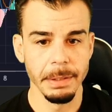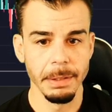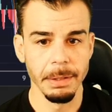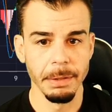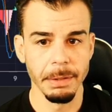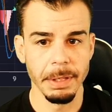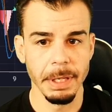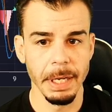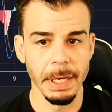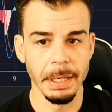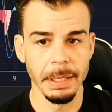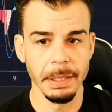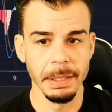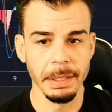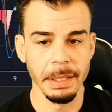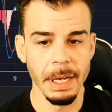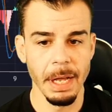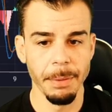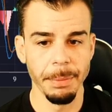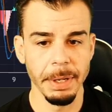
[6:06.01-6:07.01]
Okay,
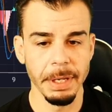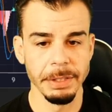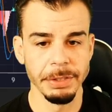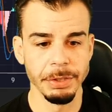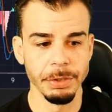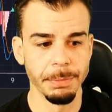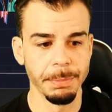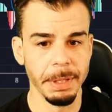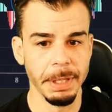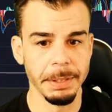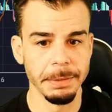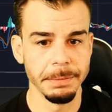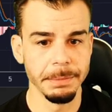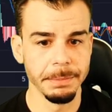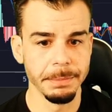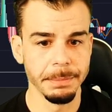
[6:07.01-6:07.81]
now we can zoom in.